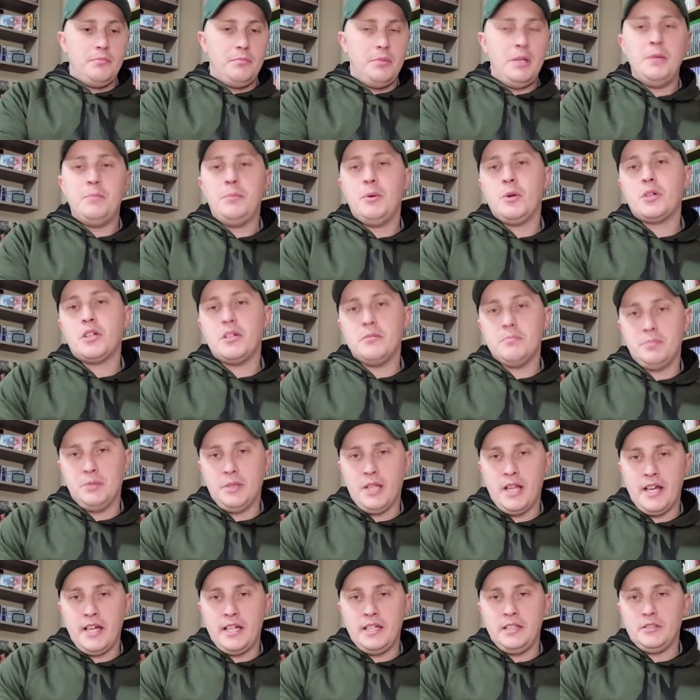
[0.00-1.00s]
People
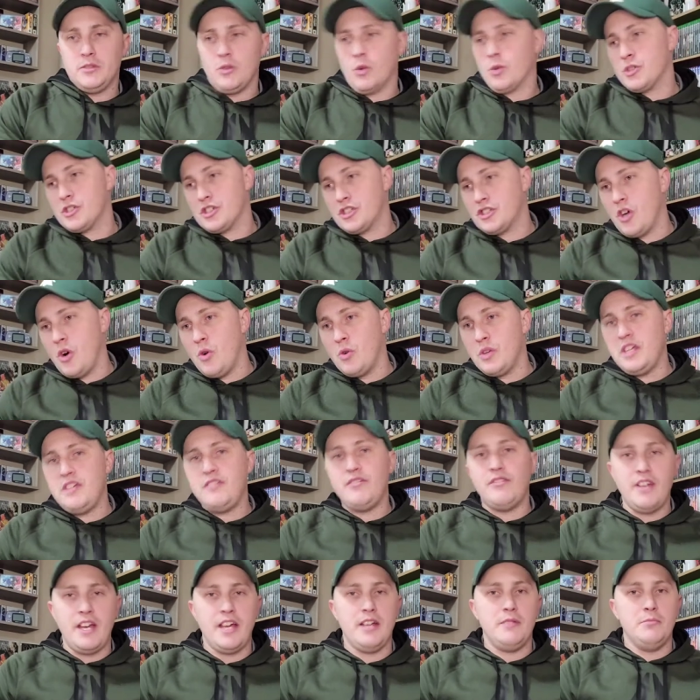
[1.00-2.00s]
complain, or Sony
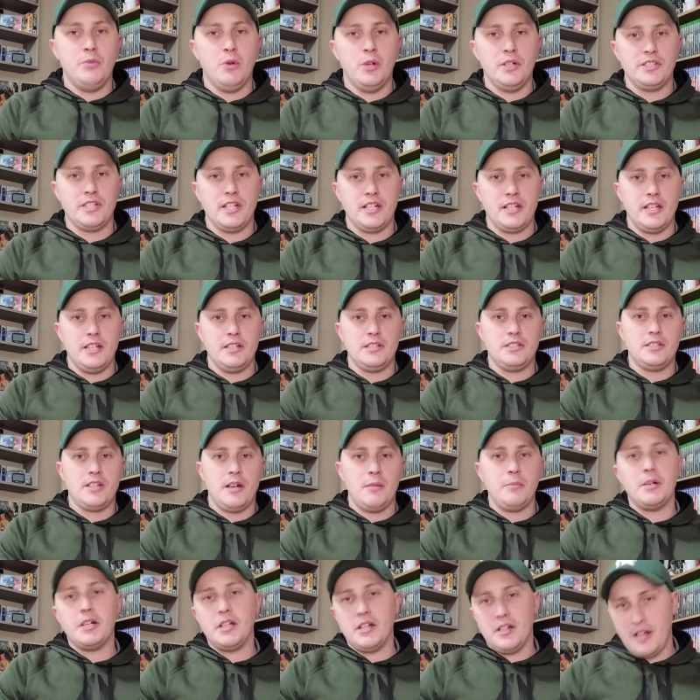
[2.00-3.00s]
fanboys, I guess.
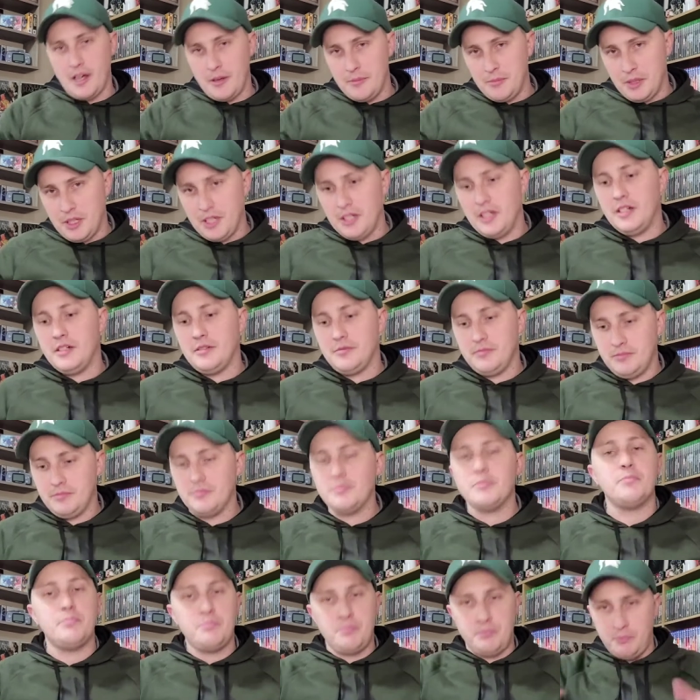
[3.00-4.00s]
I'm gonna I'm gonna
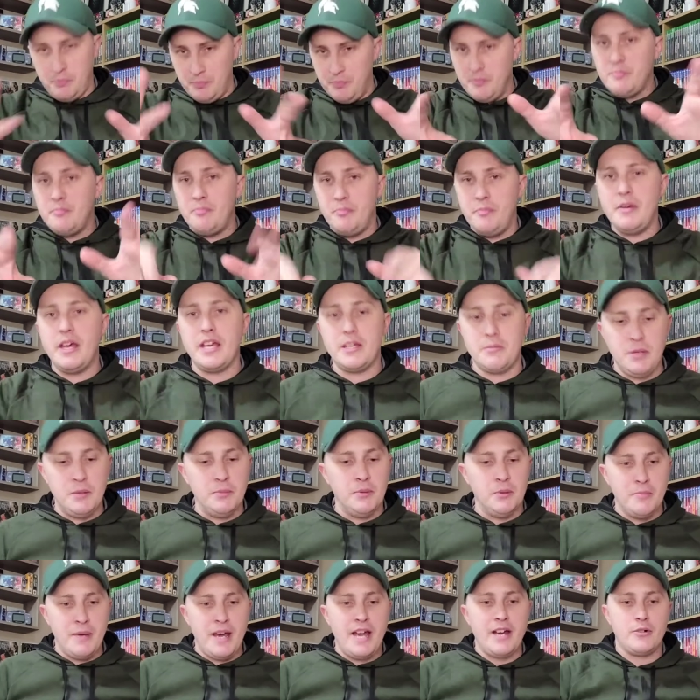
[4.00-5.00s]
make
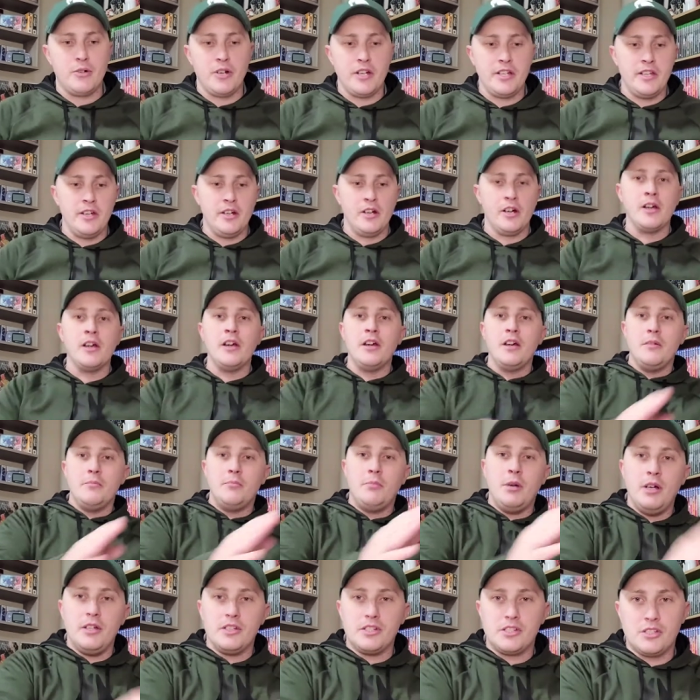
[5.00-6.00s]
people mad right here.
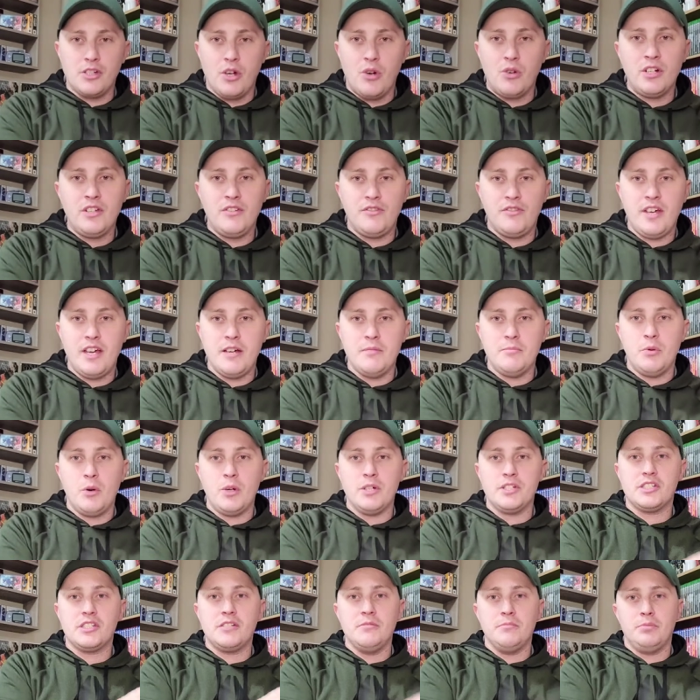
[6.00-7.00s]
But Sony
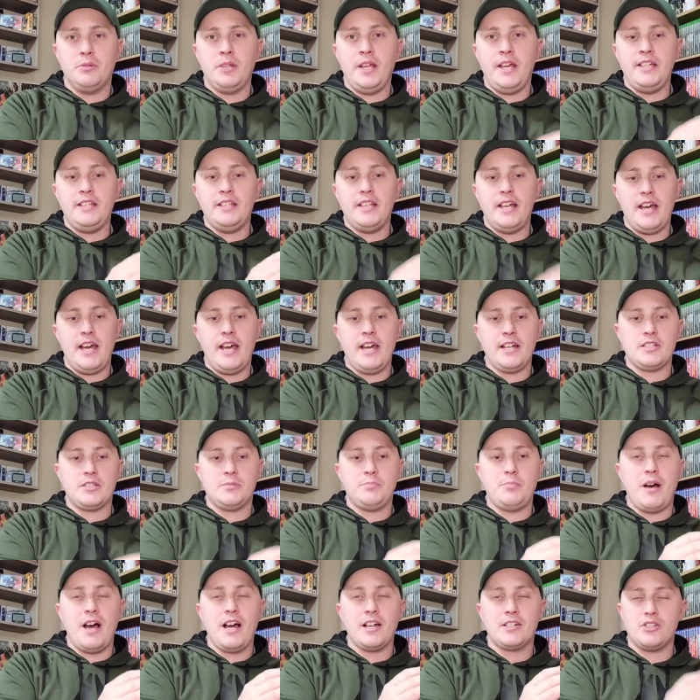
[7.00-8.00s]
fanboys complain that
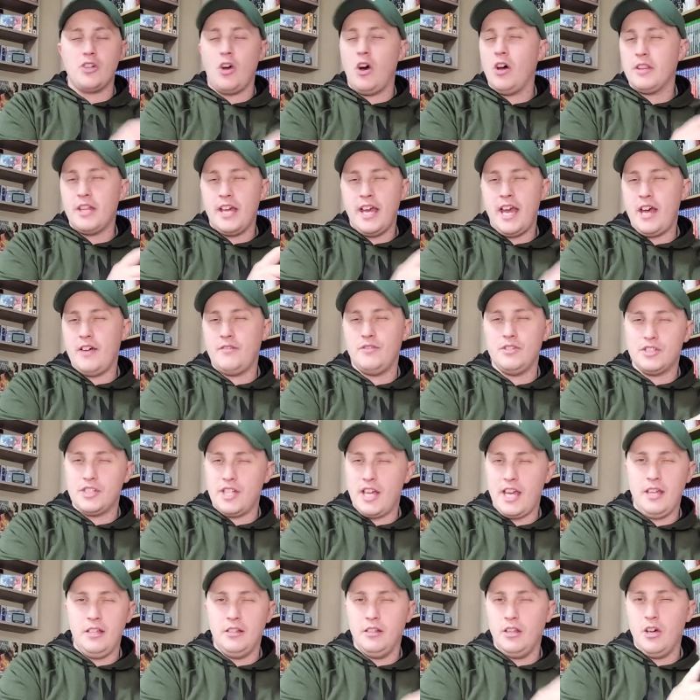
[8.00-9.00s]
Xbox, all they have is
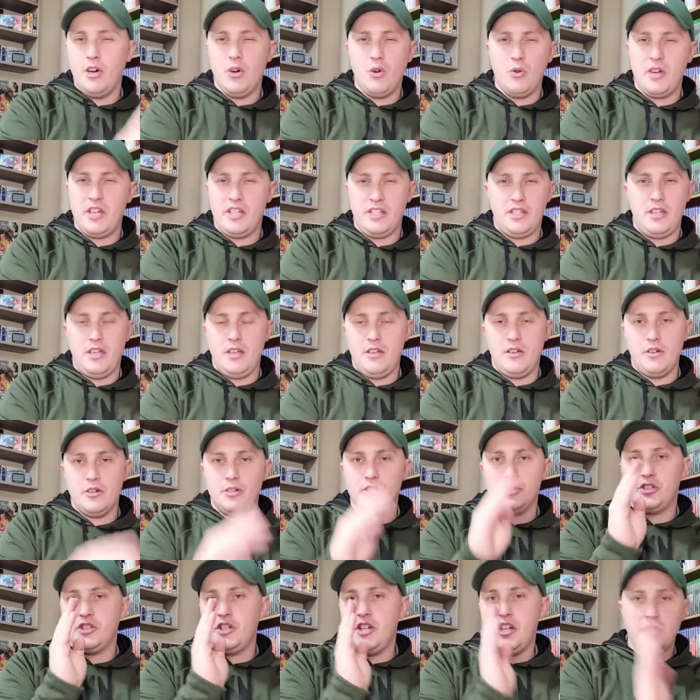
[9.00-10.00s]
Halo and
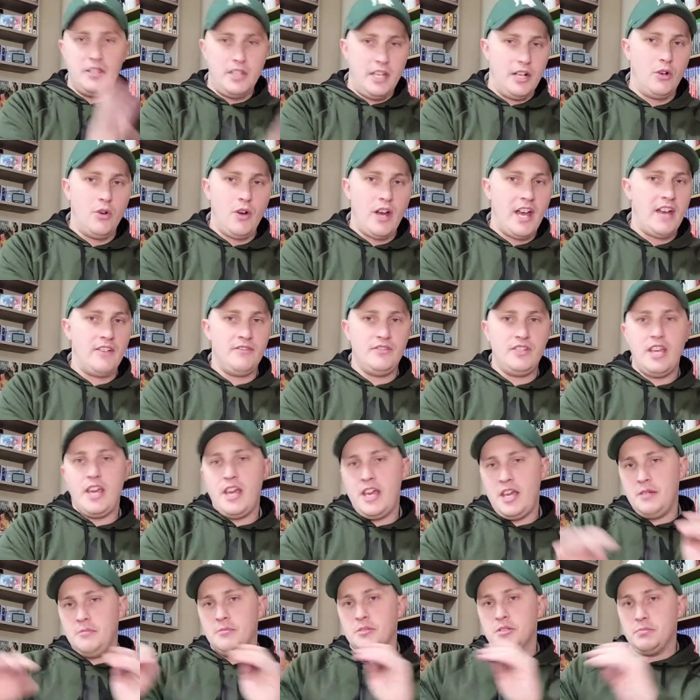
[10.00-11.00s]
Gears. They don't have
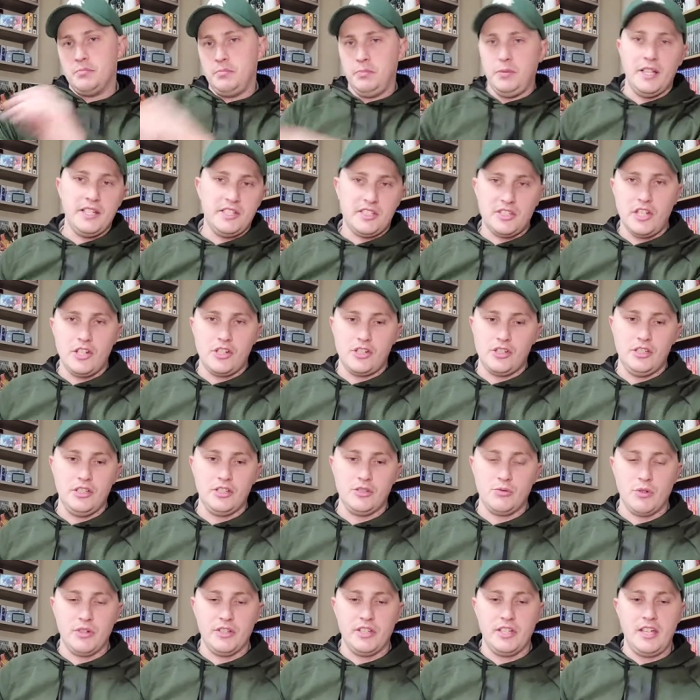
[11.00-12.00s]
games. PlayStation
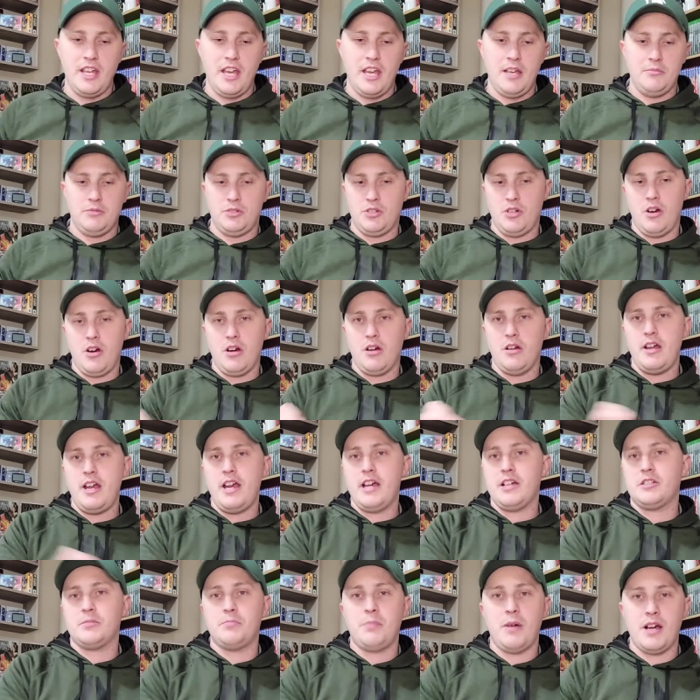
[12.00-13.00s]
is where the games are.
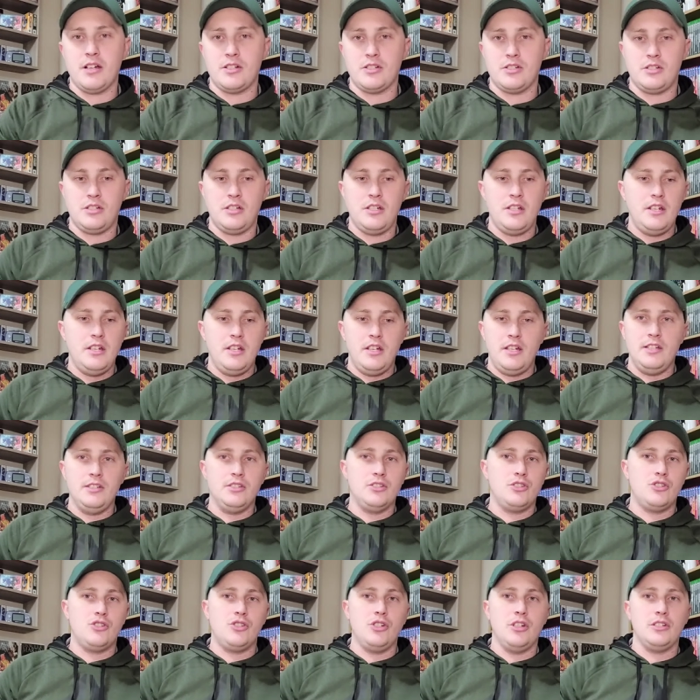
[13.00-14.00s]
Xbox
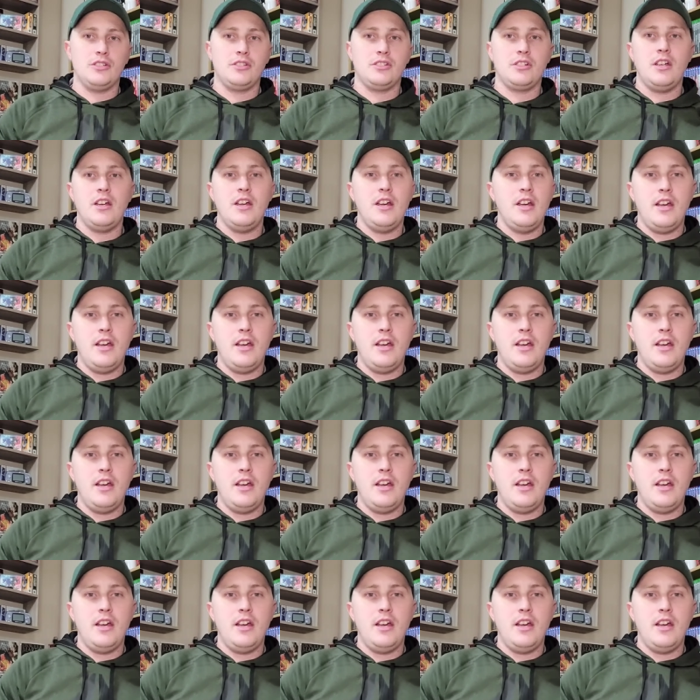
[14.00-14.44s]
is just